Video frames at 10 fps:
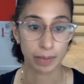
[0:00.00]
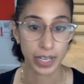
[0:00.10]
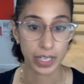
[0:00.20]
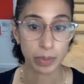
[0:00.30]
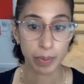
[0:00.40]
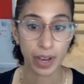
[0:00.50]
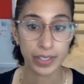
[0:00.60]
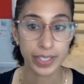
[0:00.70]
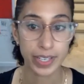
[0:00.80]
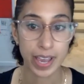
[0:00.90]
touch upon
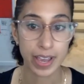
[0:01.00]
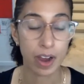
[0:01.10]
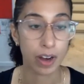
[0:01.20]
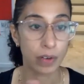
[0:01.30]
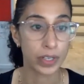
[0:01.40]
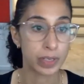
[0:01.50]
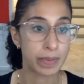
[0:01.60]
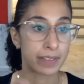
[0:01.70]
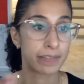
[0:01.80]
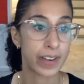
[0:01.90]
today are going to be
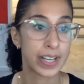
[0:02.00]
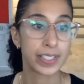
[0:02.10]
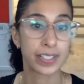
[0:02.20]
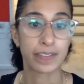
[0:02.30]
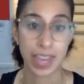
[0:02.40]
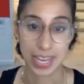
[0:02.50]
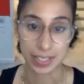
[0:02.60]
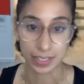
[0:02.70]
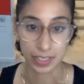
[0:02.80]
in phrases of eight.